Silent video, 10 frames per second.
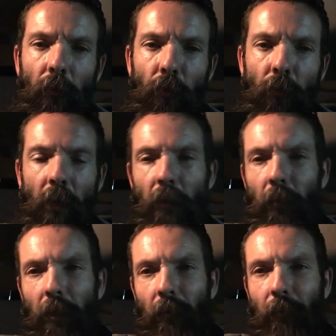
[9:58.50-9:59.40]
you need to
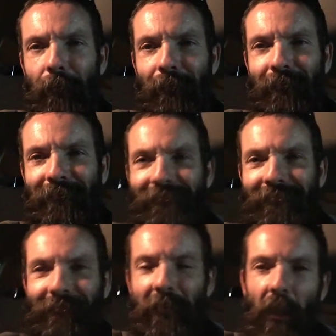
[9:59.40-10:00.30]
be.
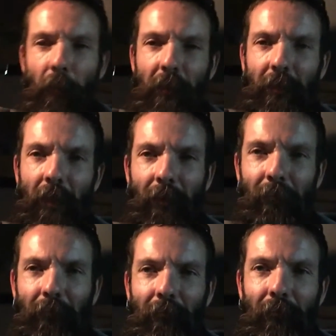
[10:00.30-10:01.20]
Namaste. Namaste.